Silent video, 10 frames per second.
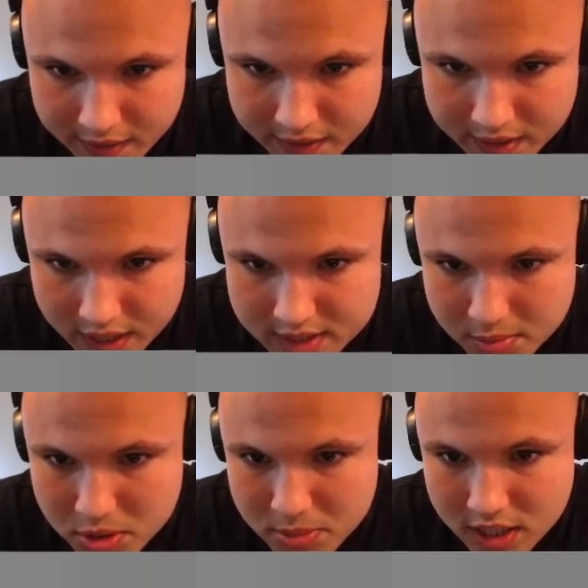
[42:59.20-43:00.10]
They seem
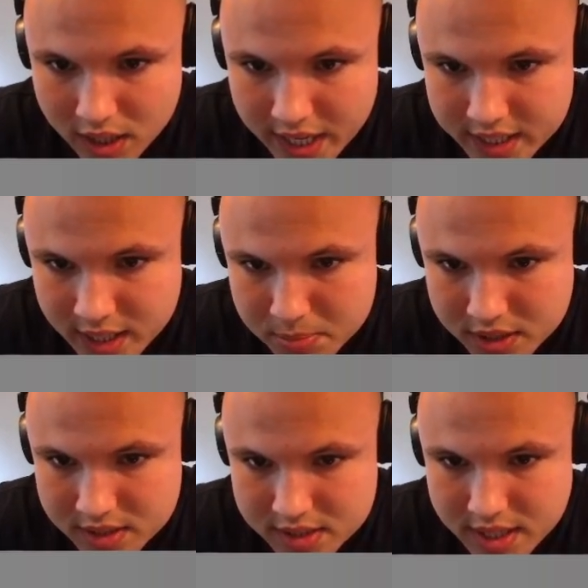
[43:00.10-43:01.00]
to be lined up in
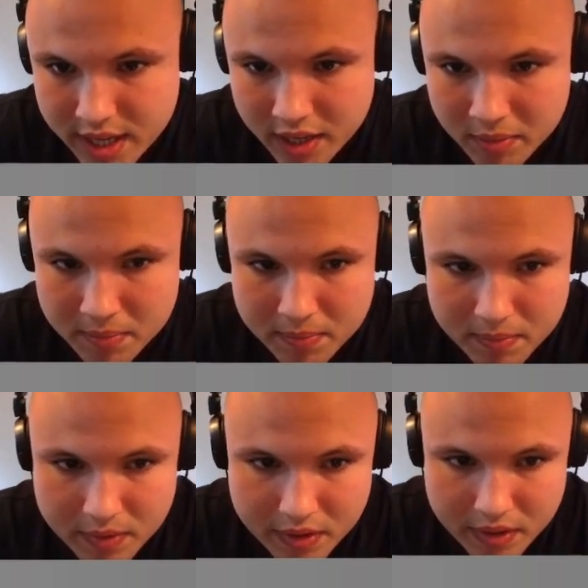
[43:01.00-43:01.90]
the same.
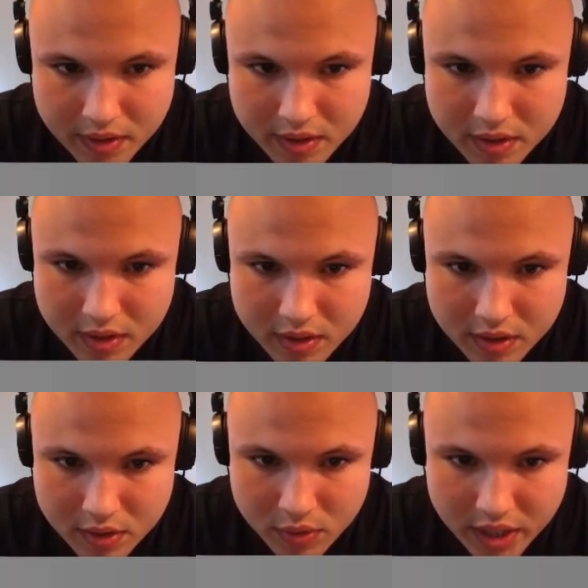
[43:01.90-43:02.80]

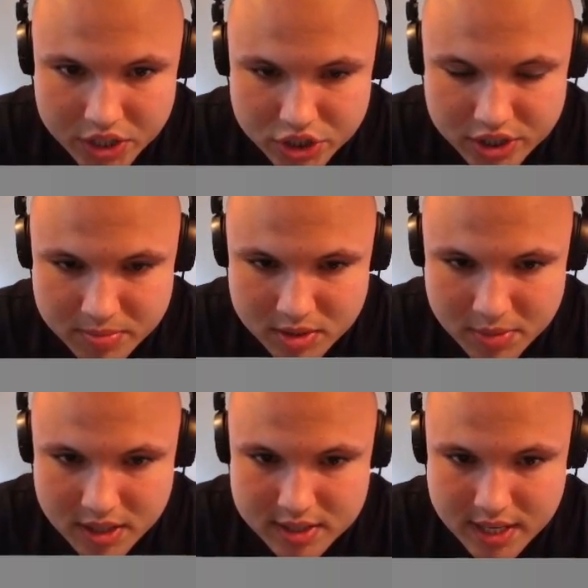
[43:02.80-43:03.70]
The relation seems to be
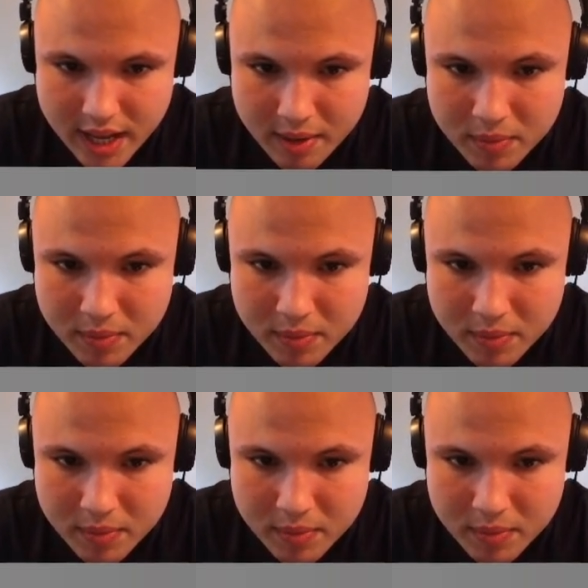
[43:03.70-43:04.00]
the same.